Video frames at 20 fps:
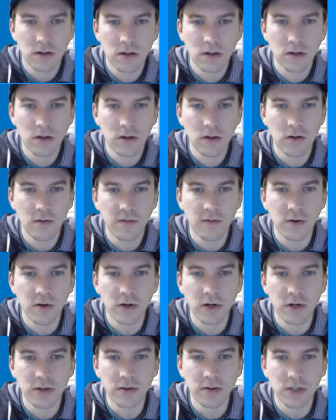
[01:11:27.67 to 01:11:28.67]

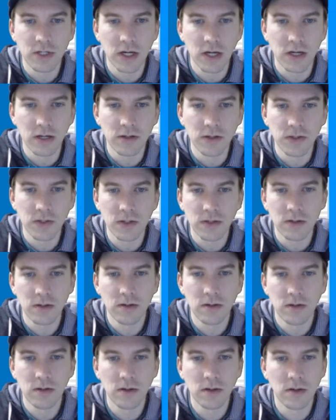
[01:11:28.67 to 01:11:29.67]
Convert other tiles.
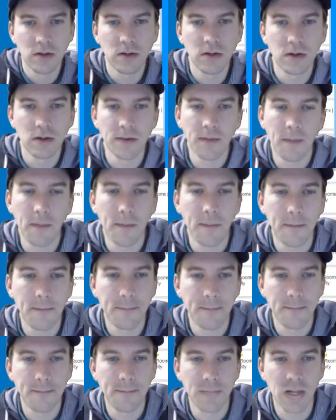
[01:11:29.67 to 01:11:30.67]

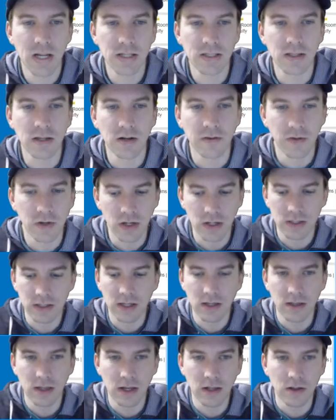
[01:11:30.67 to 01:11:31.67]
That's not even going
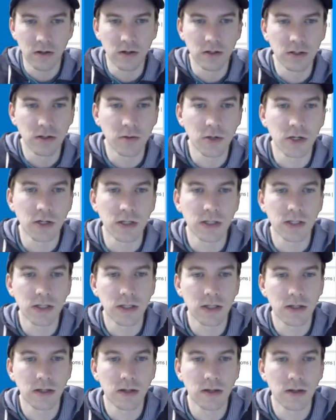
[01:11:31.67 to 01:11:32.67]
to take that long, to be
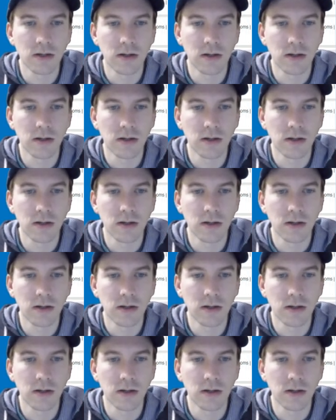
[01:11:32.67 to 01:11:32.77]
honest.